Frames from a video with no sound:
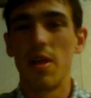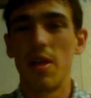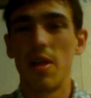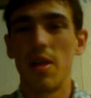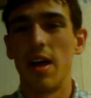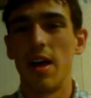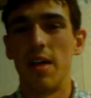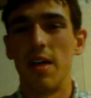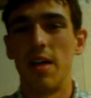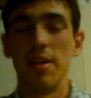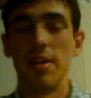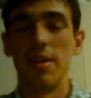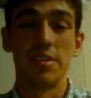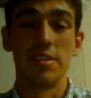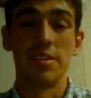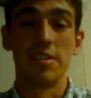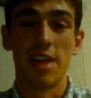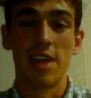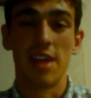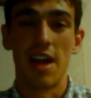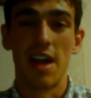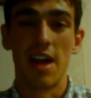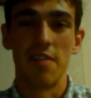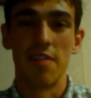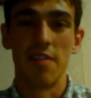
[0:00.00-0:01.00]
and
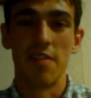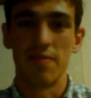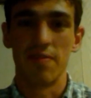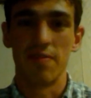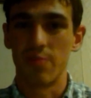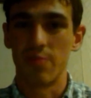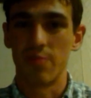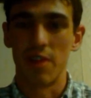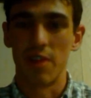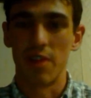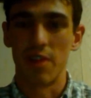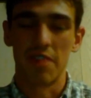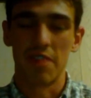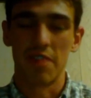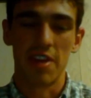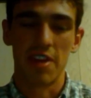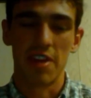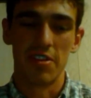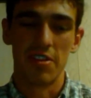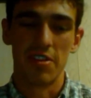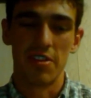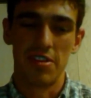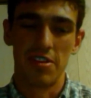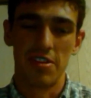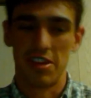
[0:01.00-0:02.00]
doesn't have Wi-Fi
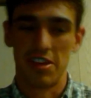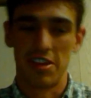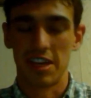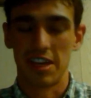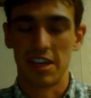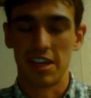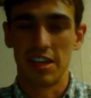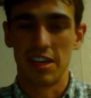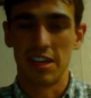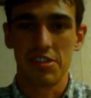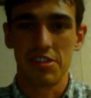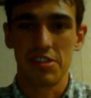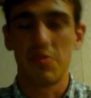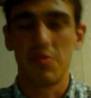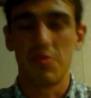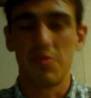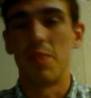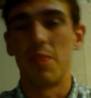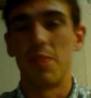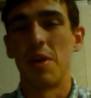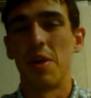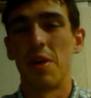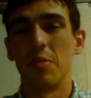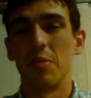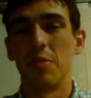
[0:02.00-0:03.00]
or internet connection,
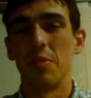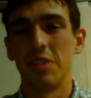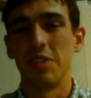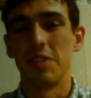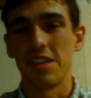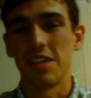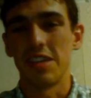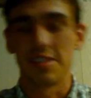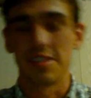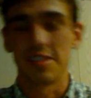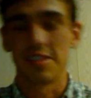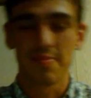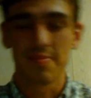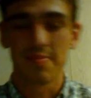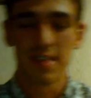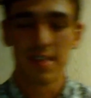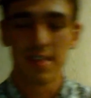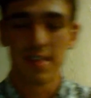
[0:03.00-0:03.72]
while Model B does.